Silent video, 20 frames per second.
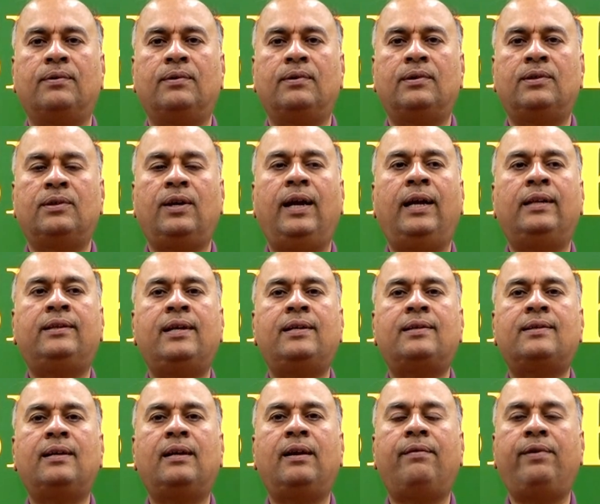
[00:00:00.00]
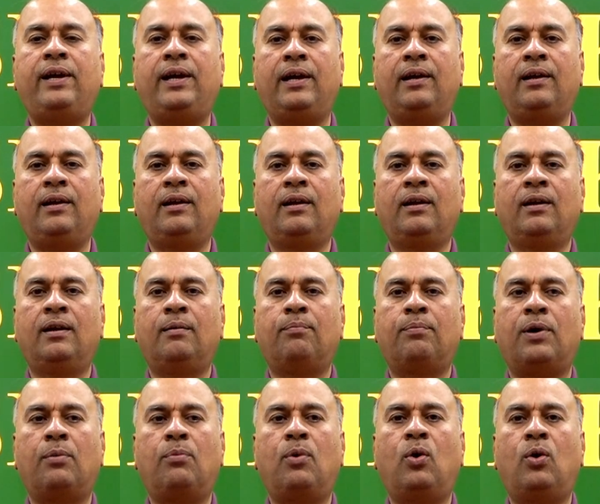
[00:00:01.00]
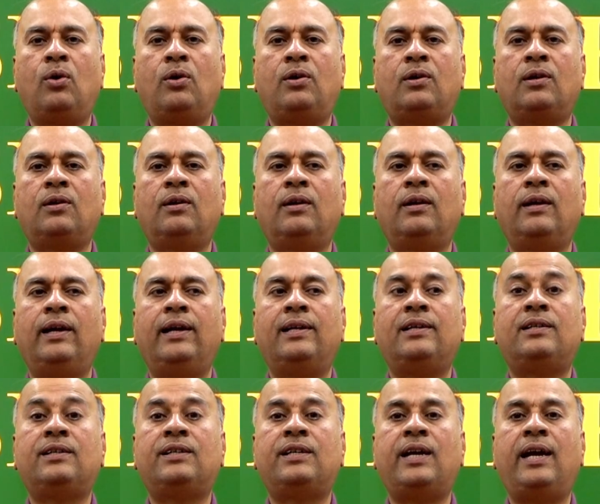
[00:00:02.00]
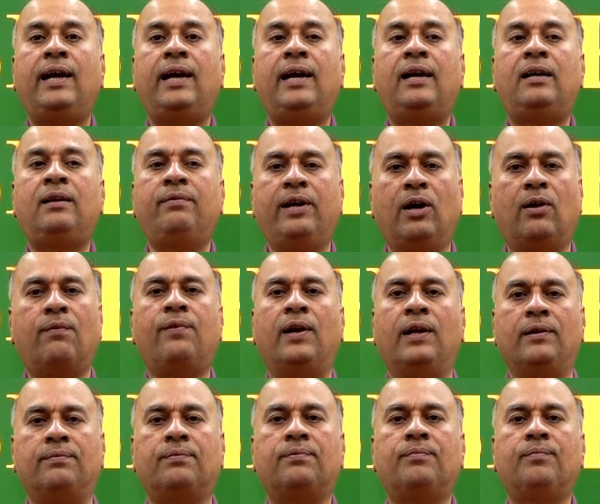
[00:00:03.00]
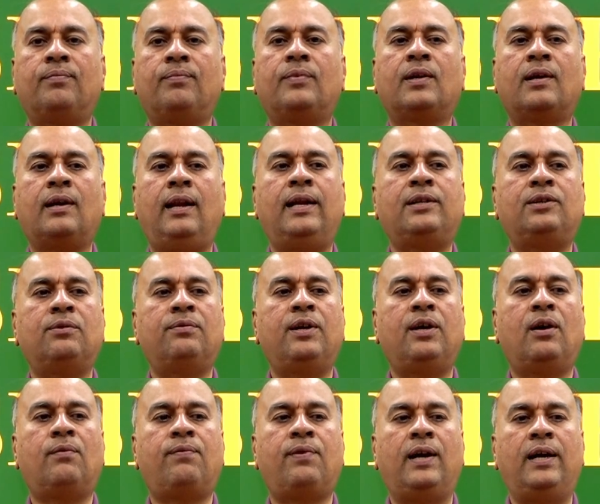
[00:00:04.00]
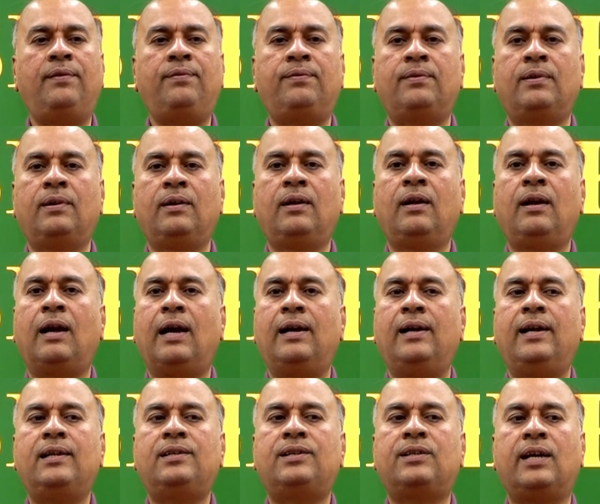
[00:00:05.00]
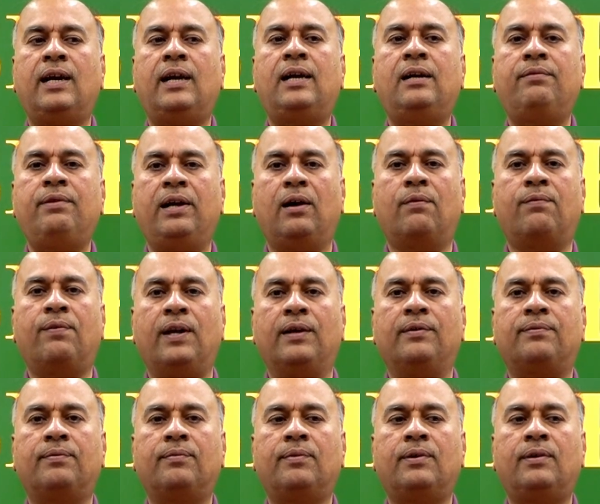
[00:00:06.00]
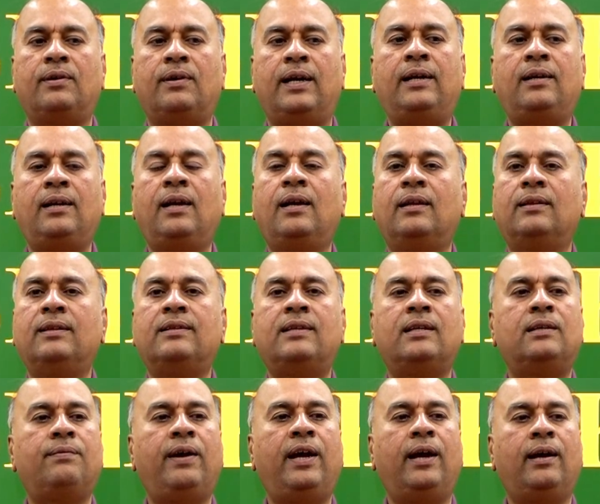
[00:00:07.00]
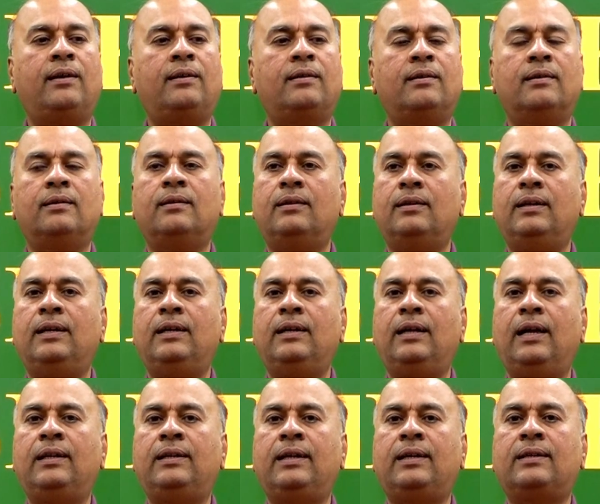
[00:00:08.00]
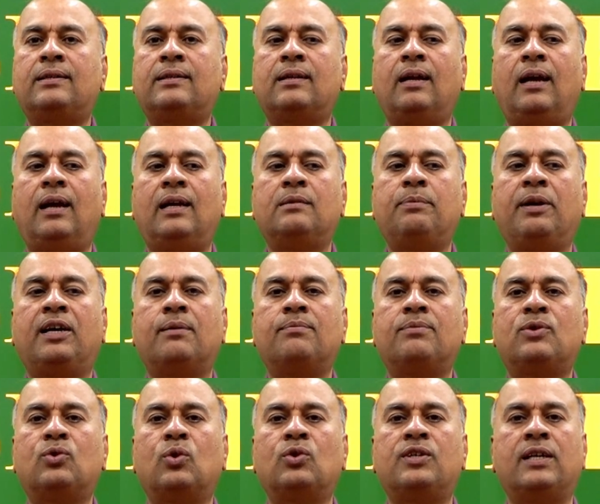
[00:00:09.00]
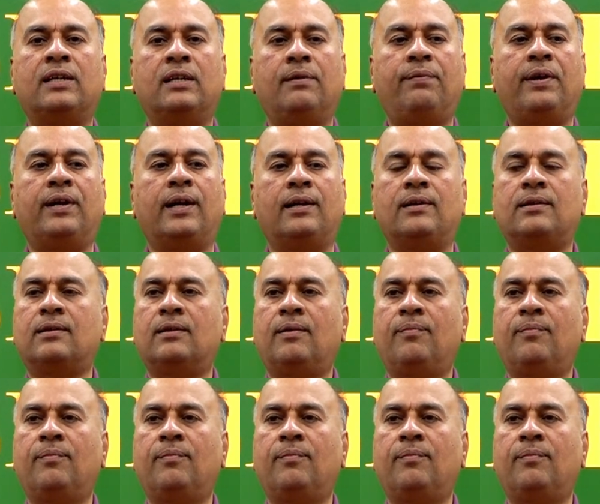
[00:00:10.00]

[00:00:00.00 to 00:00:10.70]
So ethics in a way promote a shared way of life, collective way of life and a shared way of life, right? This is where ethics has become so significant.